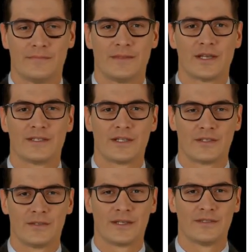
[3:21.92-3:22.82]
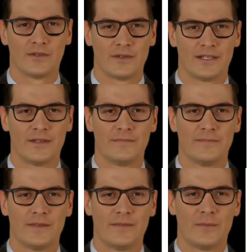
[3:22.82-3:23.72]
In 1930,
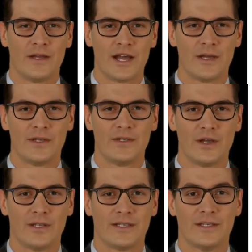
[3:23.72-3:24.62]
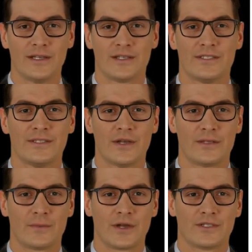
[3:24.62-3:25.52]
Mahatma Gandhi led the Salt
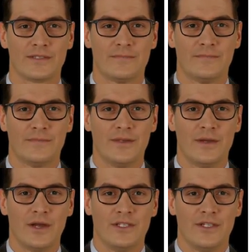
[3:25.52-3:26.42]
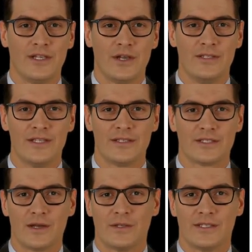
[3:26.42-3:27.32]
March, also known as the
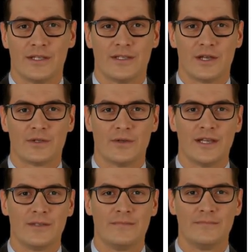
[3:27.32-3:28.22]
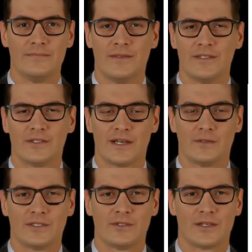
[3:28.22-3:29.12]
Salt Satyagraha, to
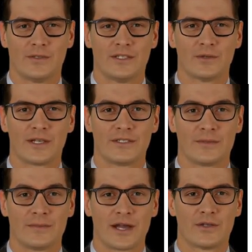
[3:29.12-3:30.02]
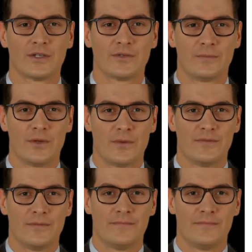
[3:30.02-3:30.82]
demonstrate the collective power of the people.